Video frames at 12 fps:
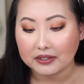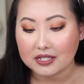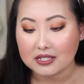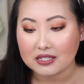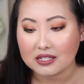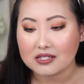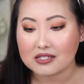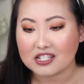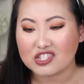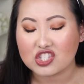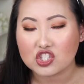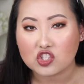this is
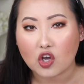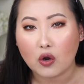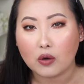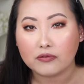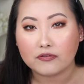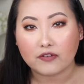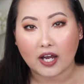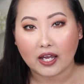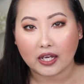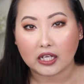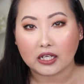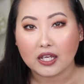it's so
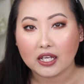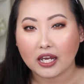fine.